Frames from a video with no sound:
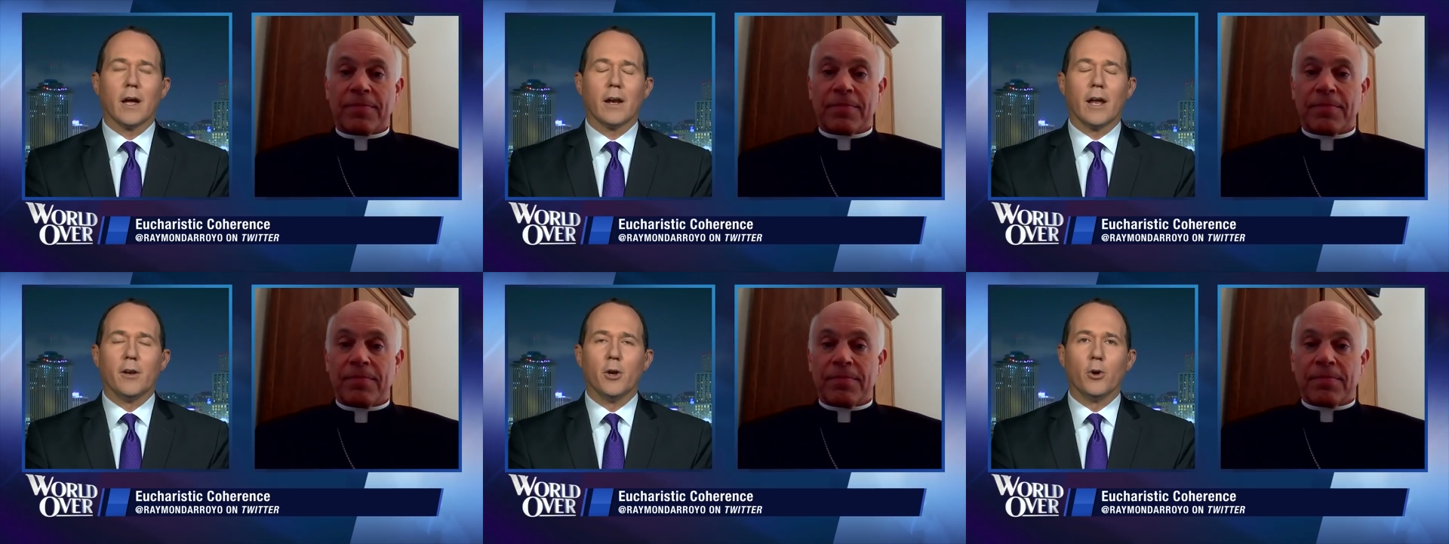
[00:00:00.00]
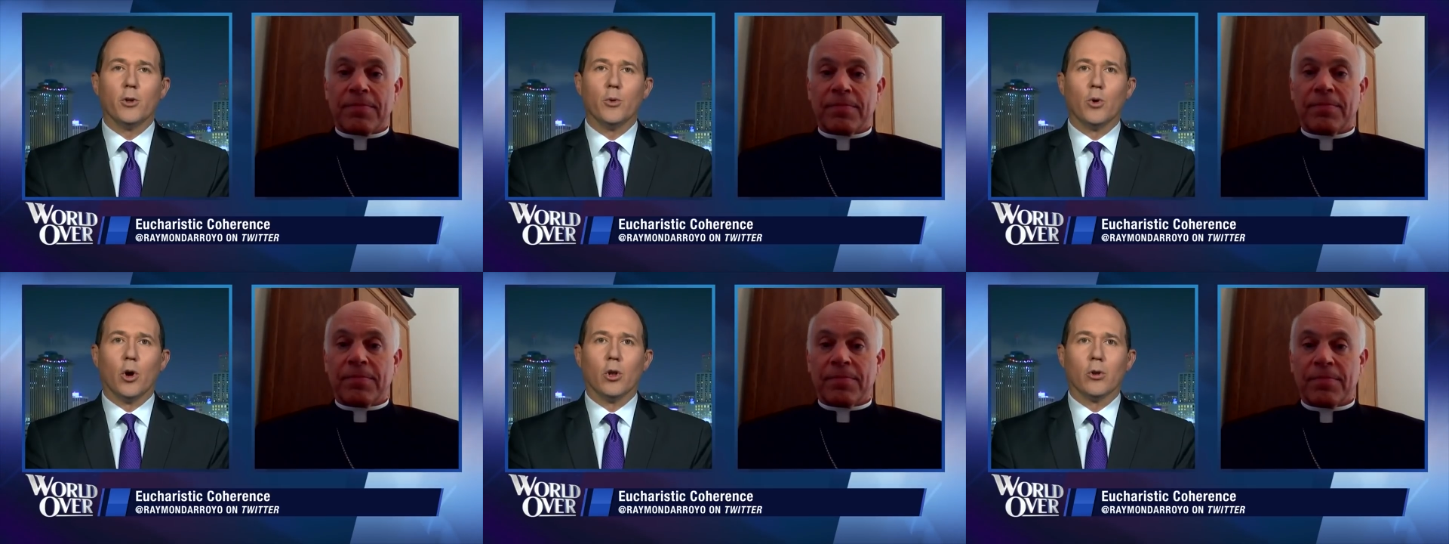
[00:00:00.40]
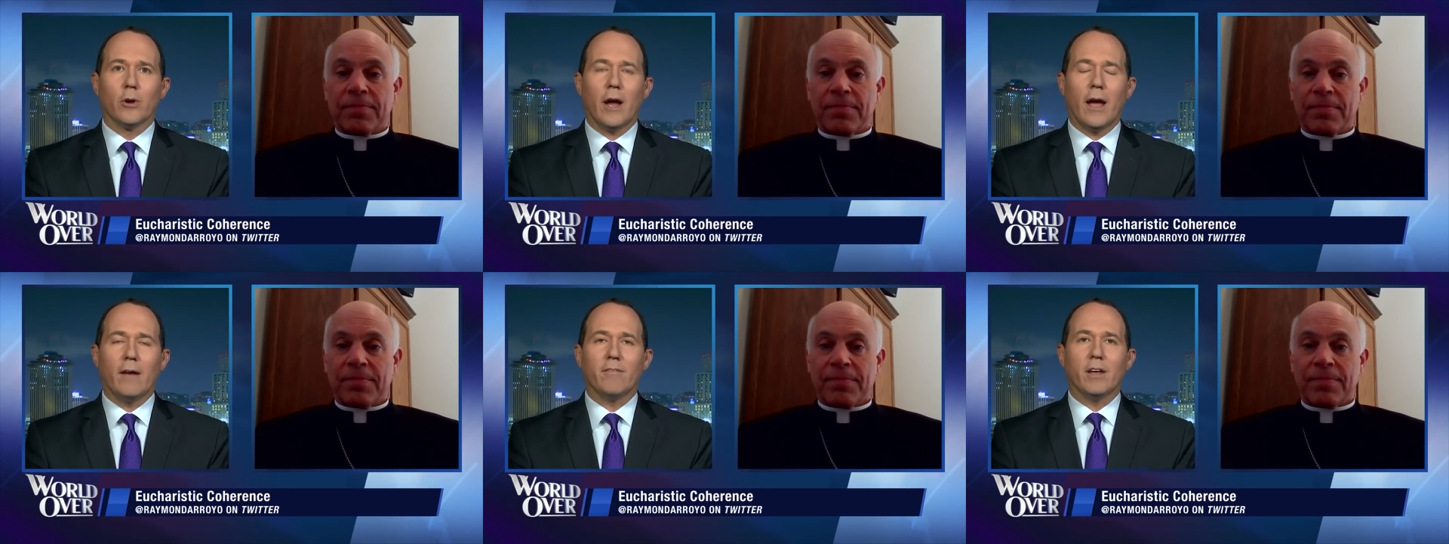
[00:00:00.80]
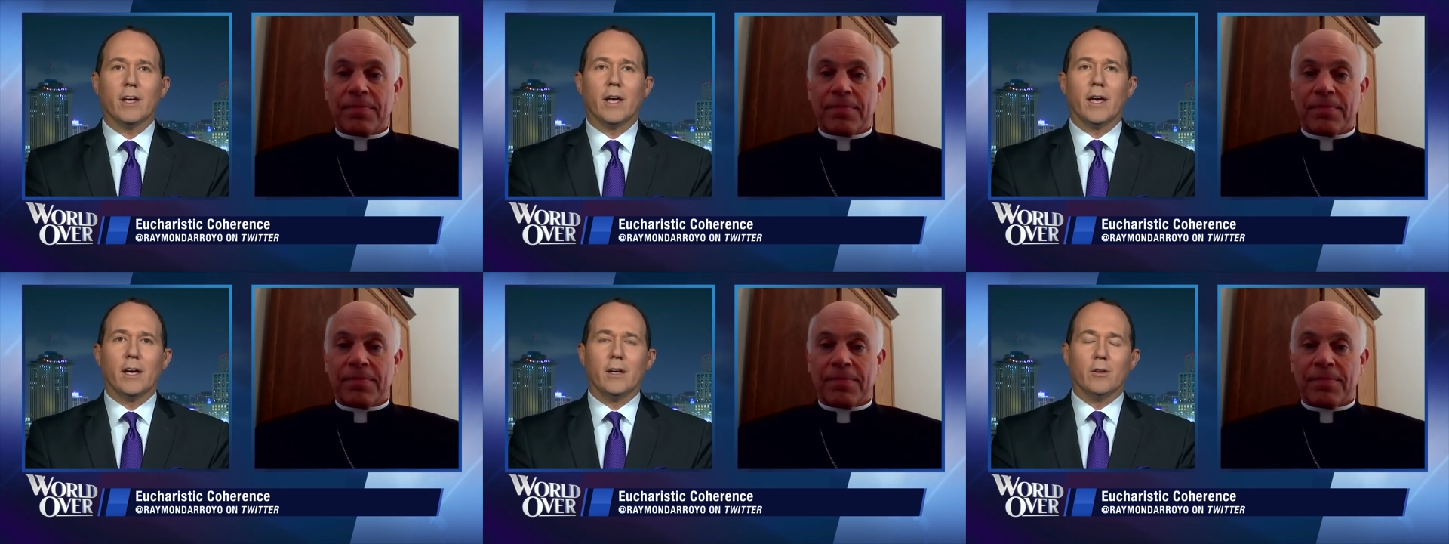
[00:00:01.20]
Speaker 1: and I know you all are having
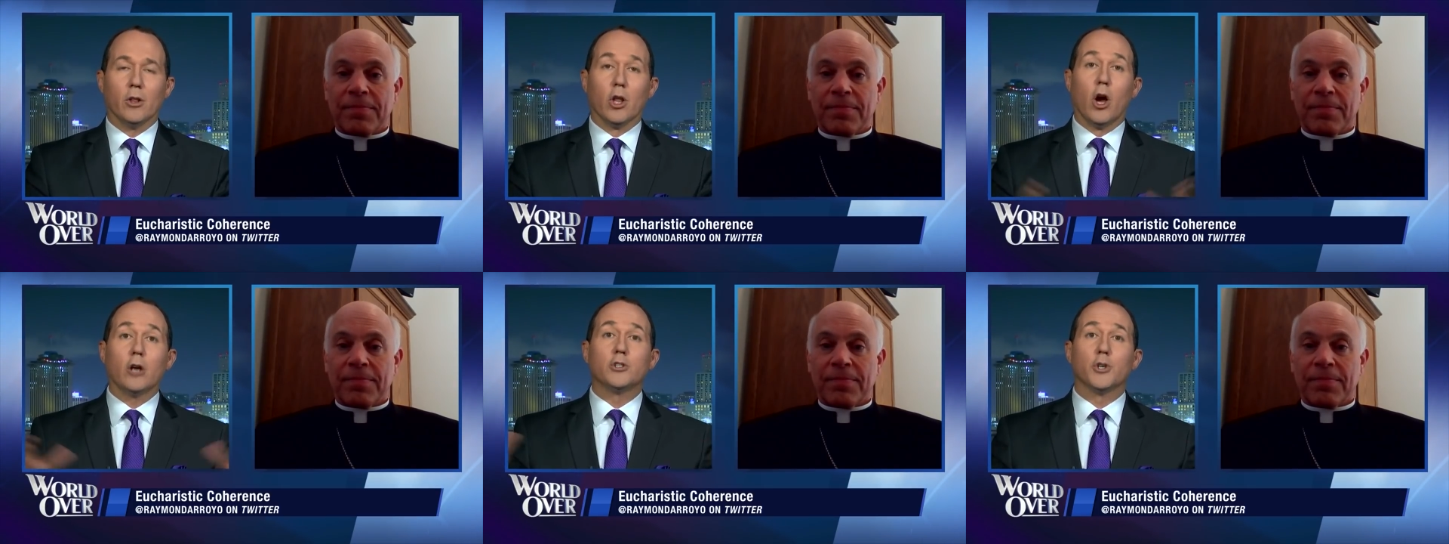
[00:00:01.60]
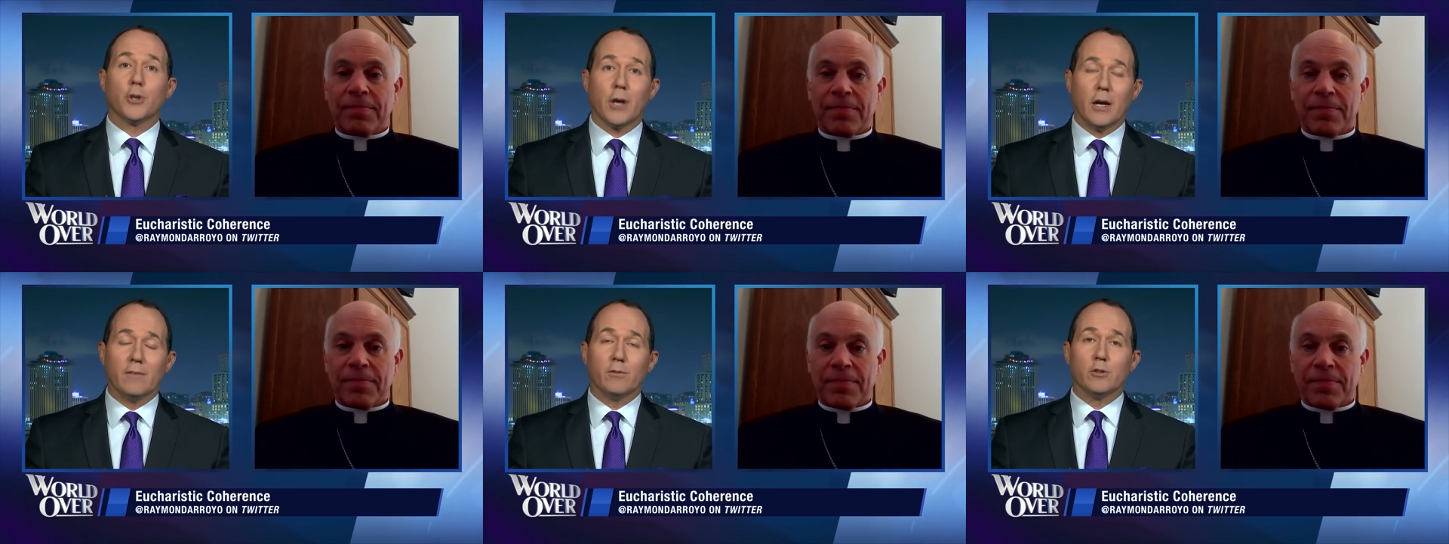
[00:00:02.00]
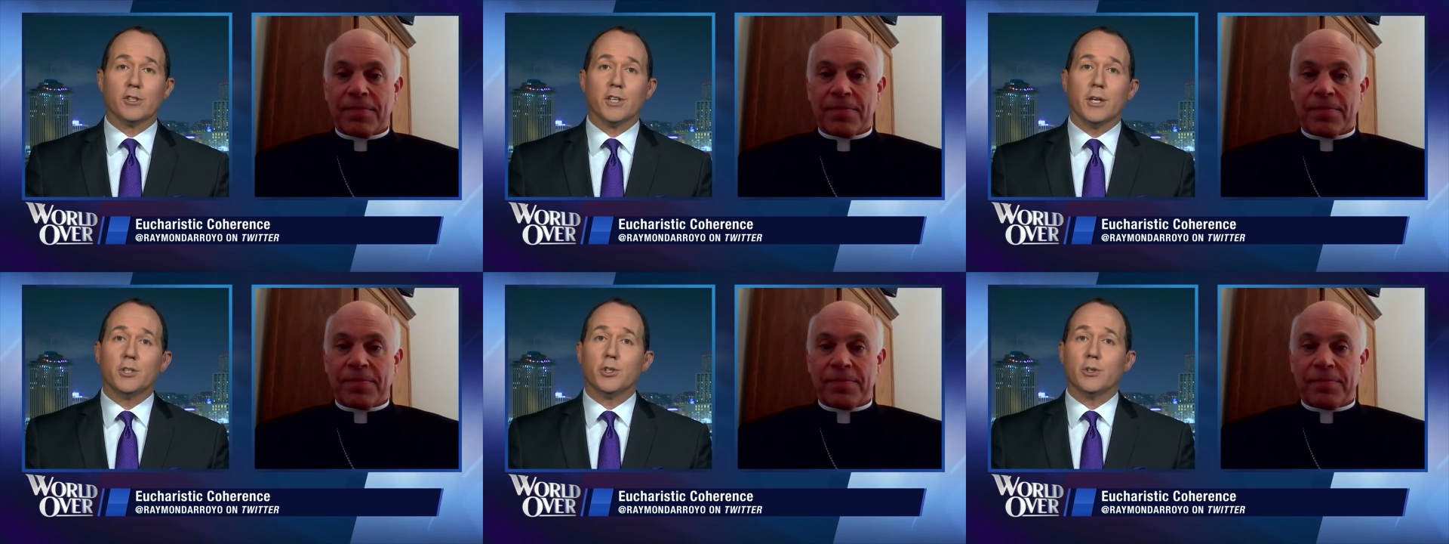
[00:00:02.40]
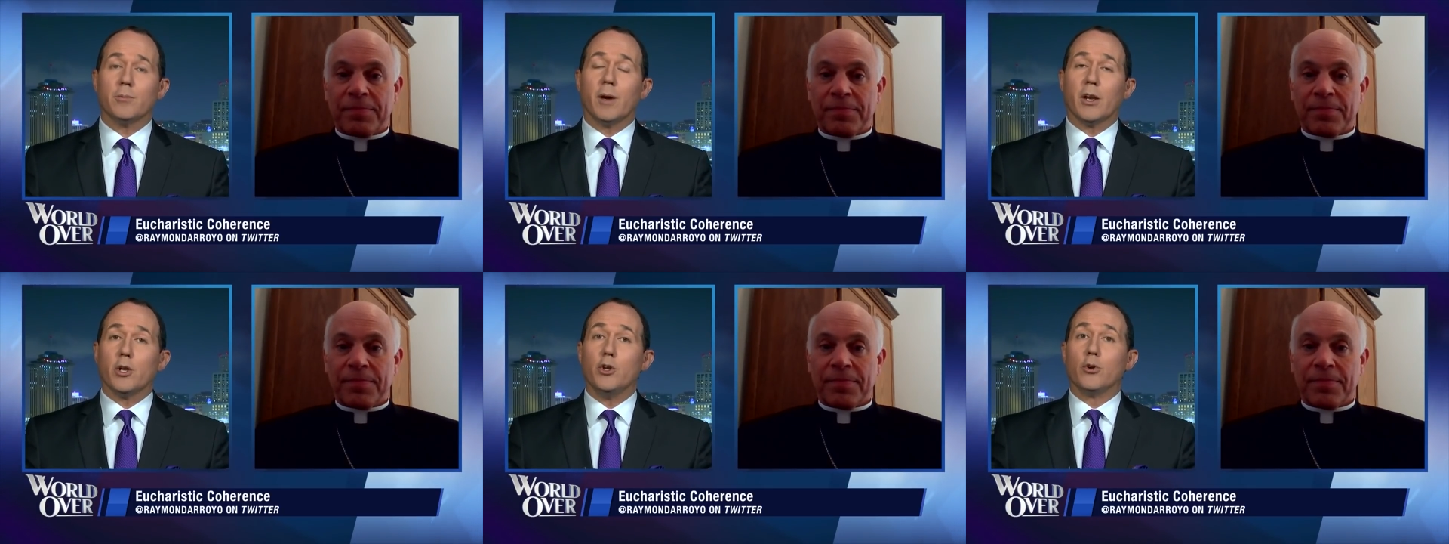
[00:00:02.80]
a larger conversation
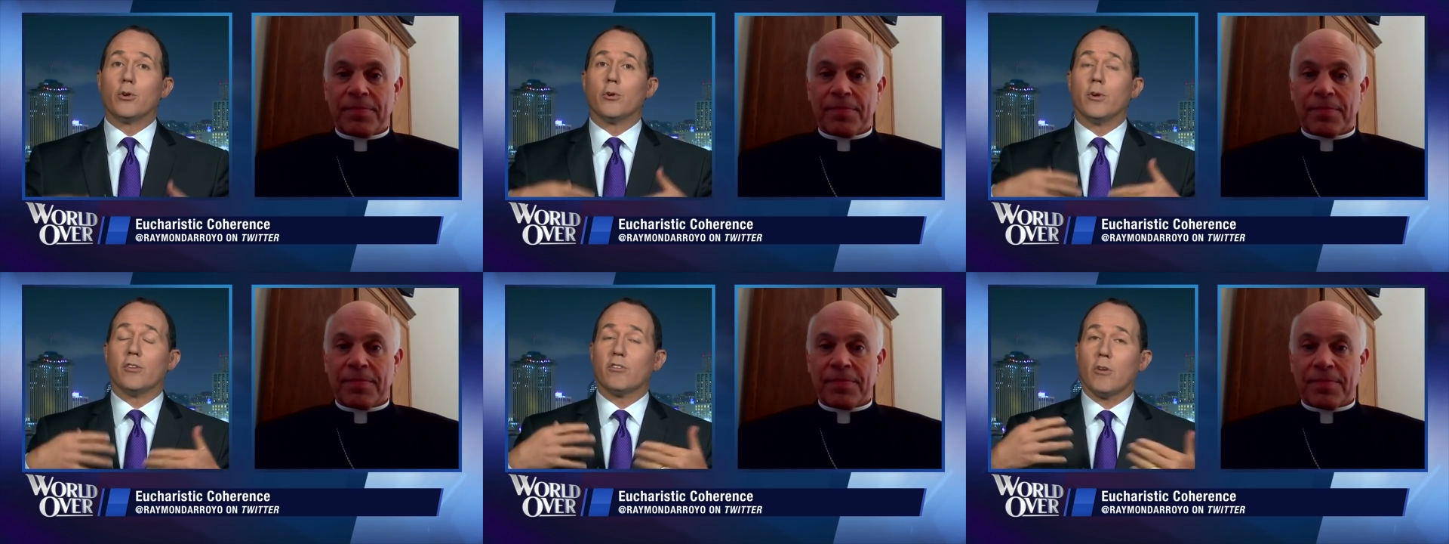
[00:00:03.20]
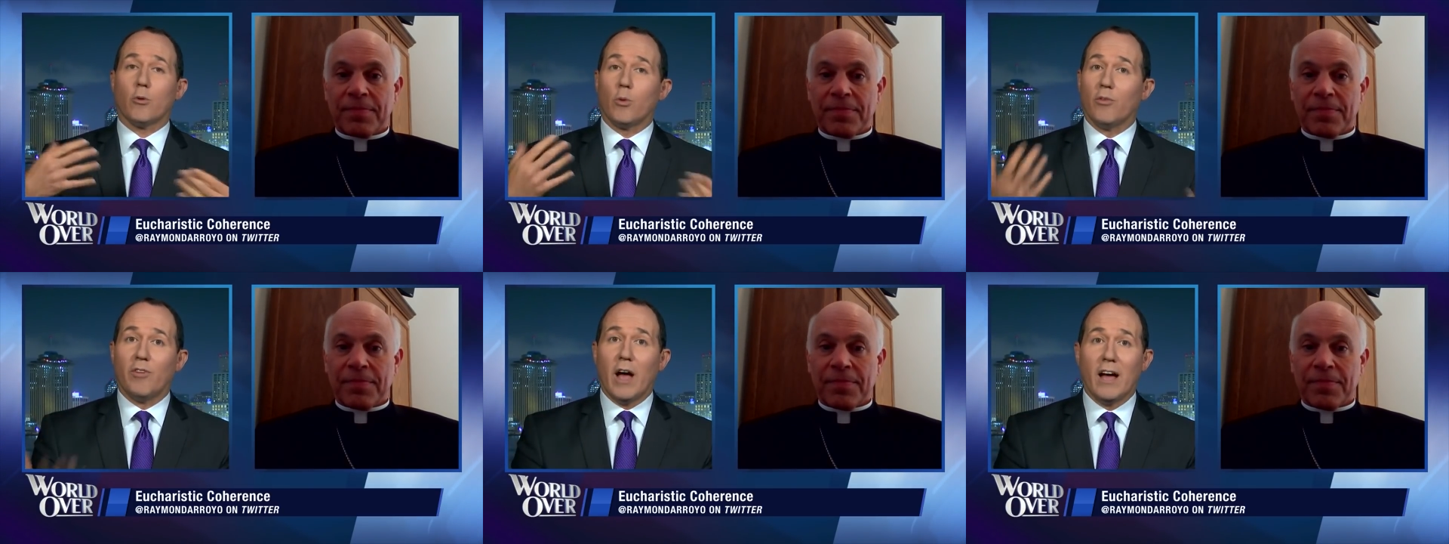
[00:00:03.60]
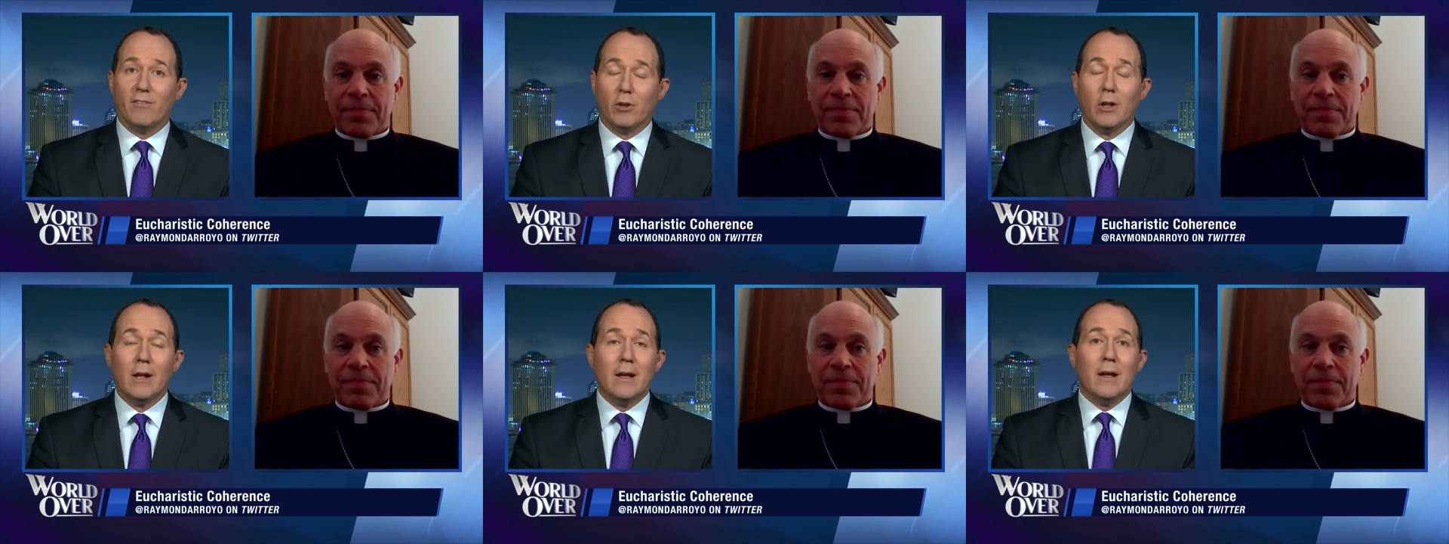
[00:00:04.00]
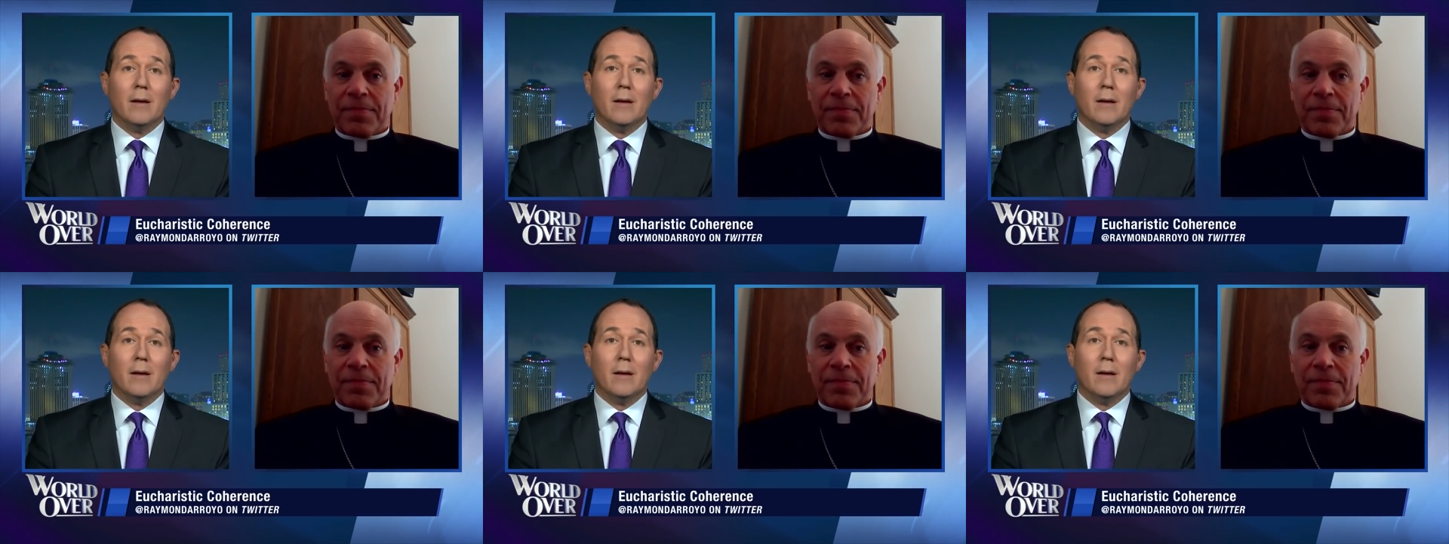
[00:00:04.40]
about a Eucharistic revival,